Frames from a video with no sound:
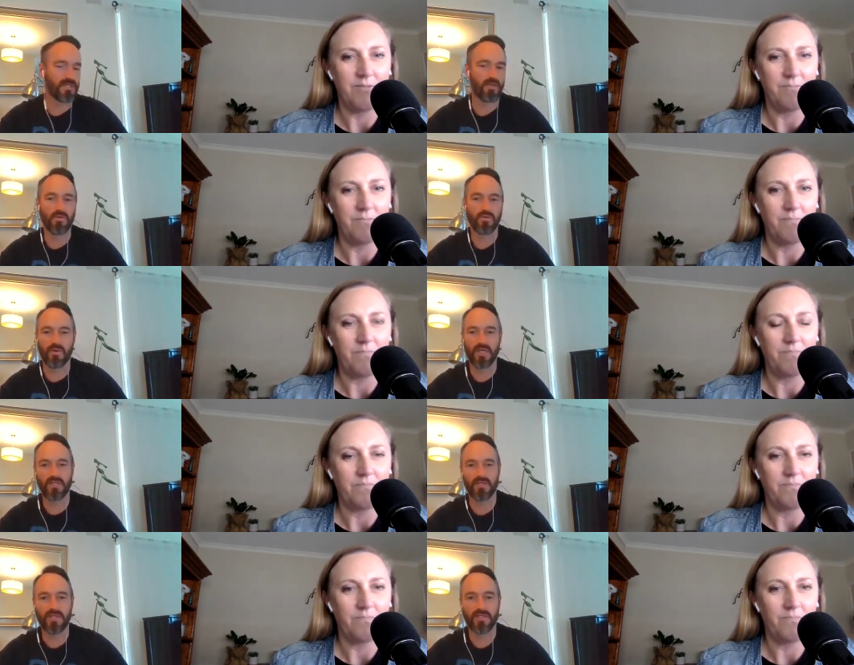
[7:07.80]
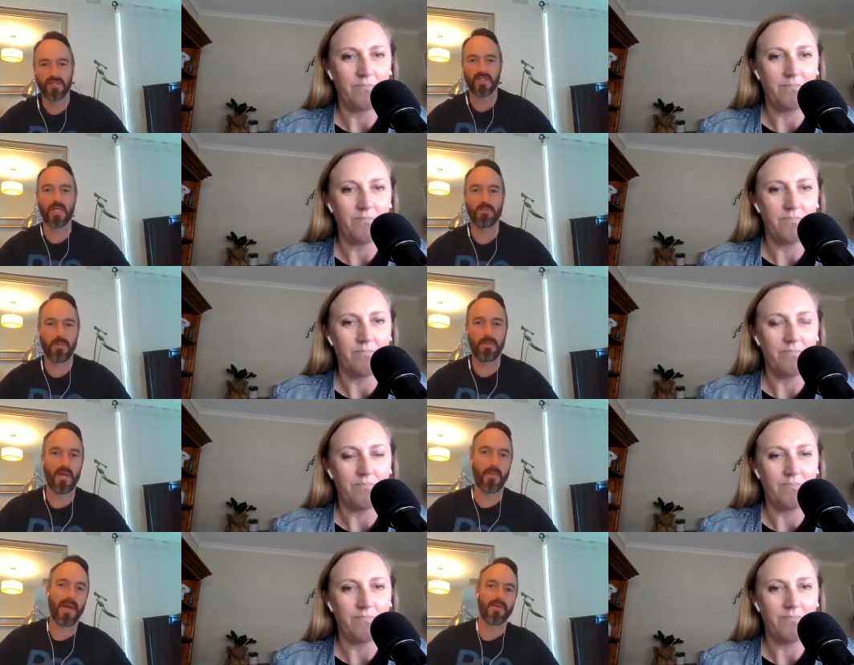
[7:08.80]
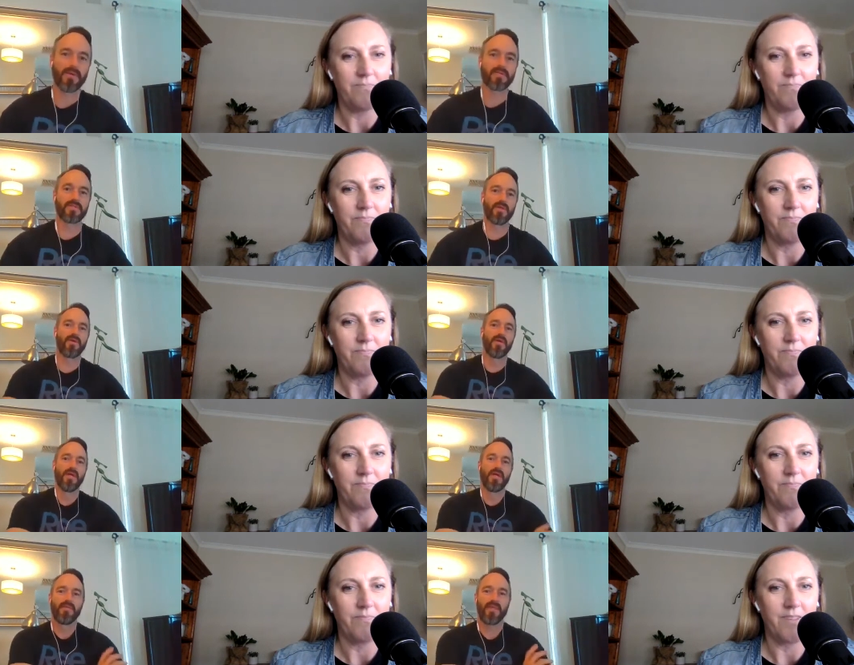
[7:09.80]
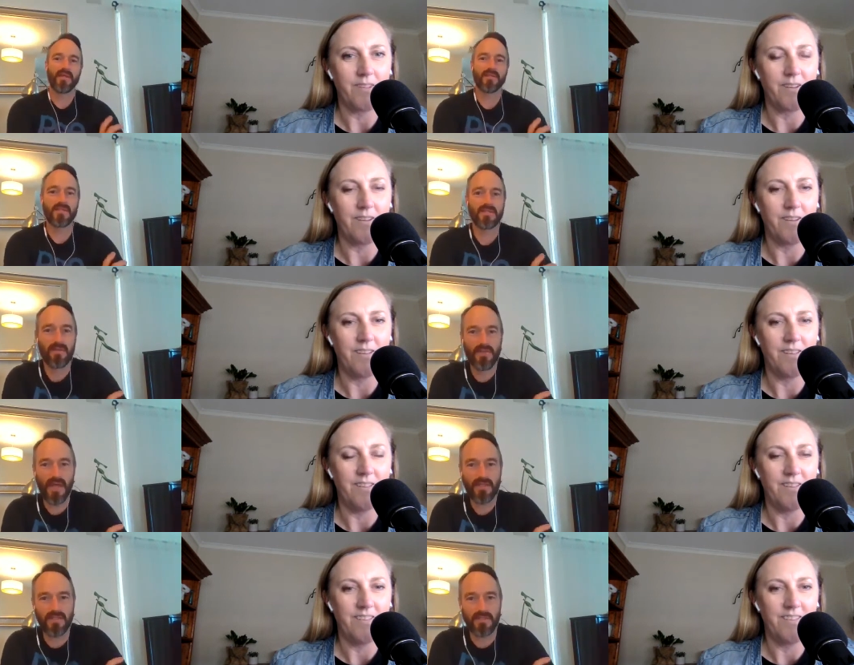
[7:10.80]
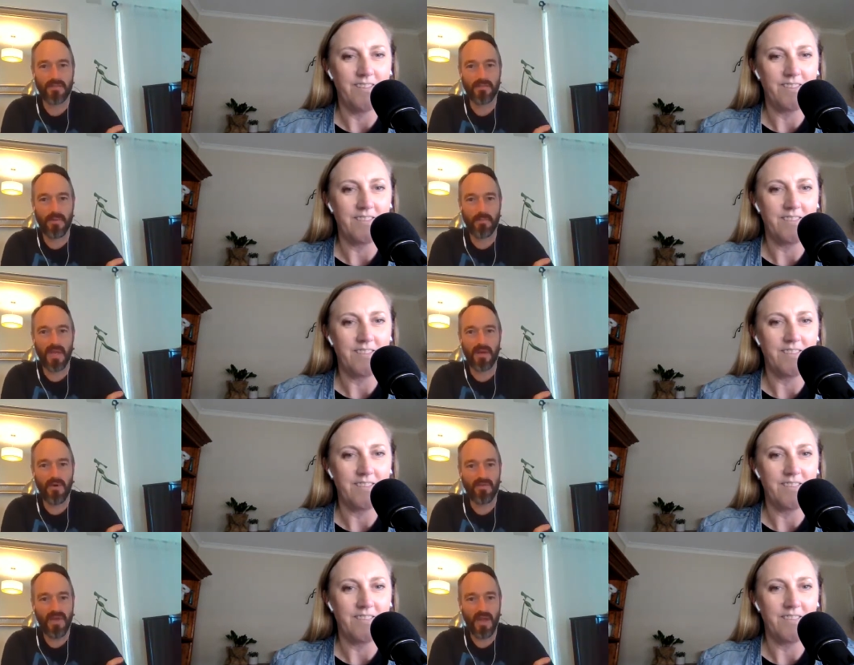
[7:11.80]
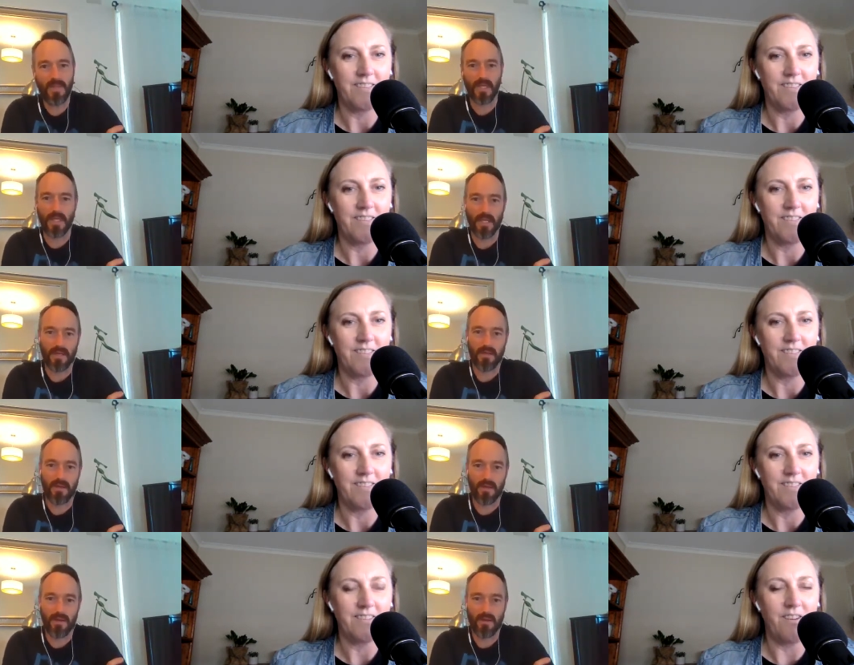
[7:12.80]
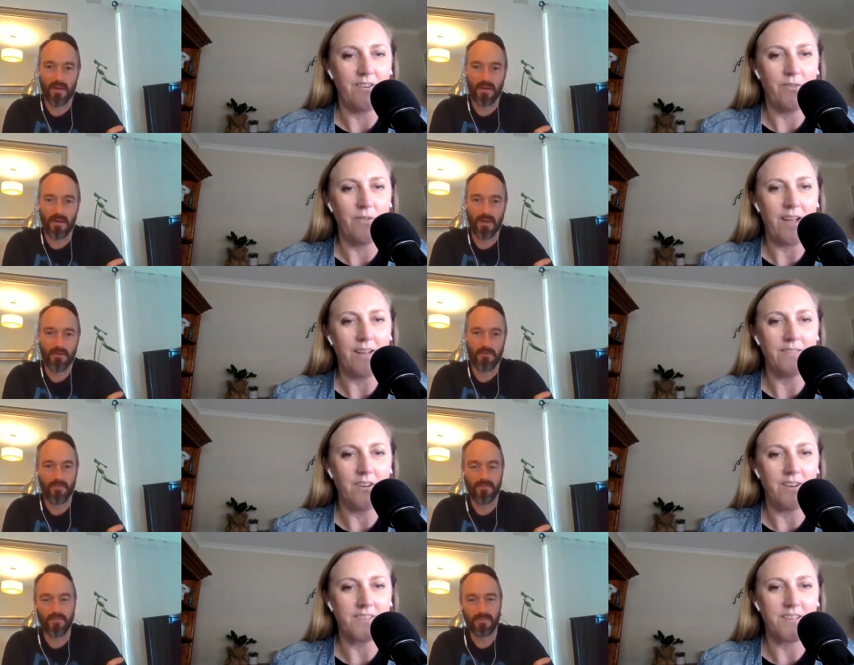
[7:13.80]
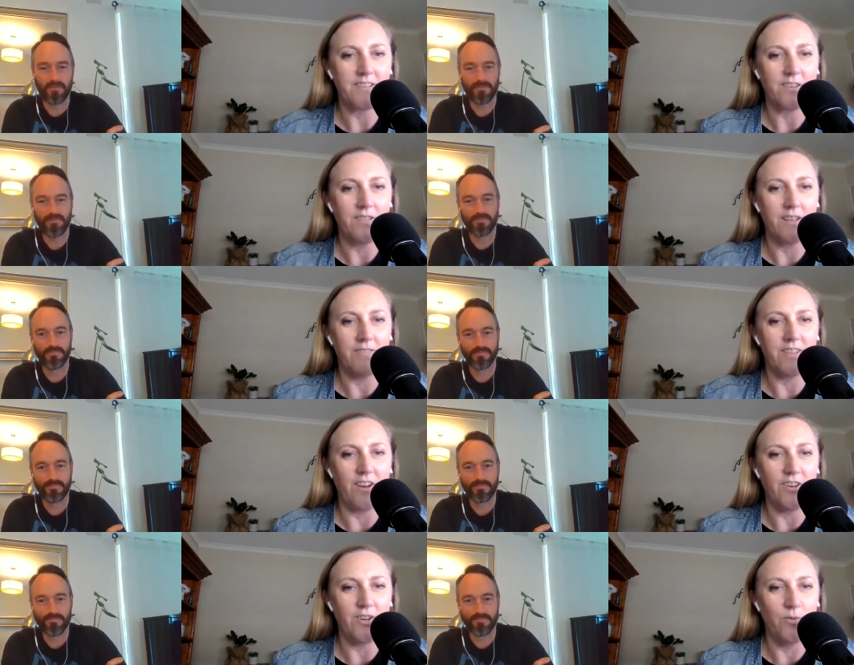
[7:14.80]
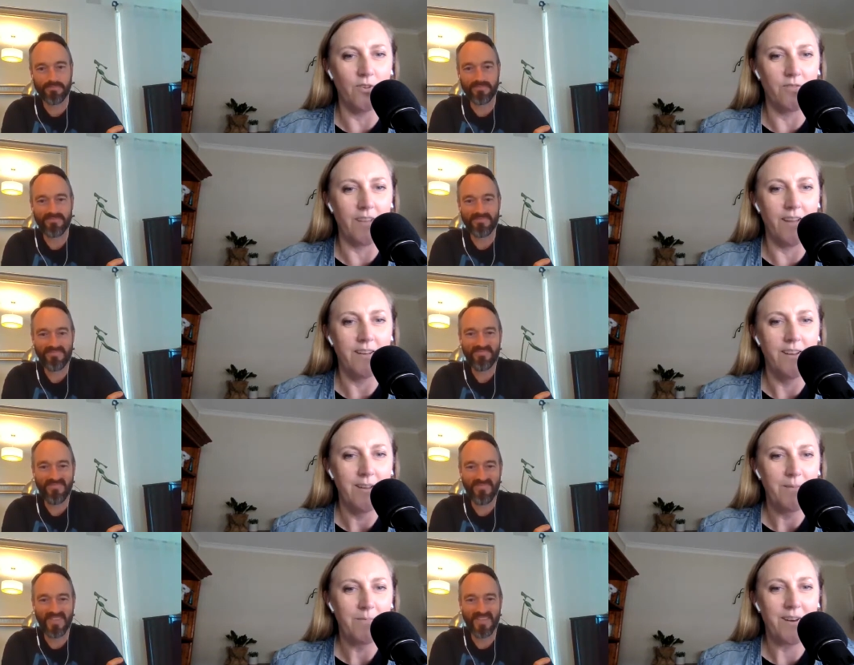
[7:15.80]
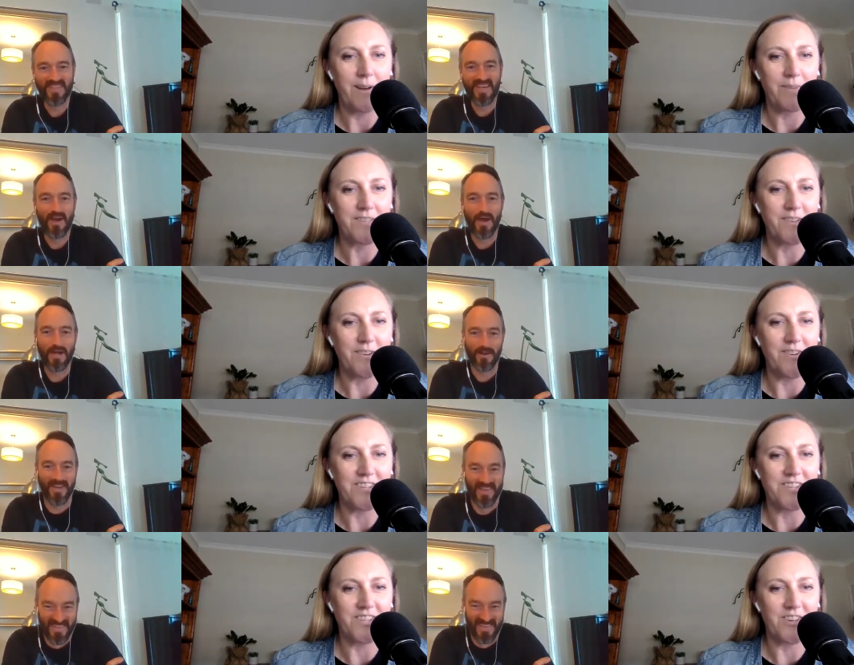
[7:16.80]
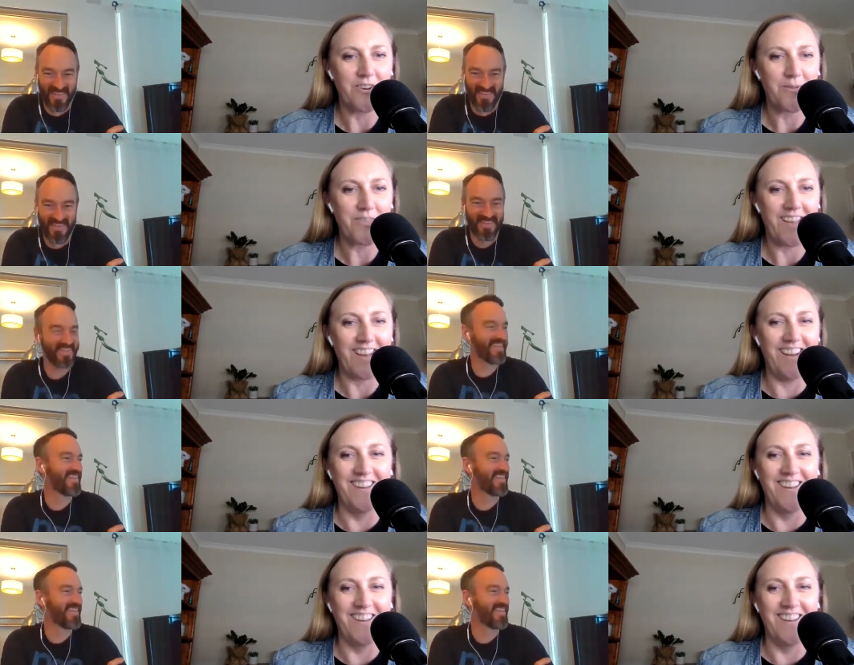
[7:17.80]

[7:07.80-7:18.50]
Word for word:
Speaker 1: so he's an old dog. He just likes to sleep and be around us. So that's that's me and my family.
Speaker 2: Oh, how nice. That's so lovely. I knew all of that, but um, it's so nice to share it with our,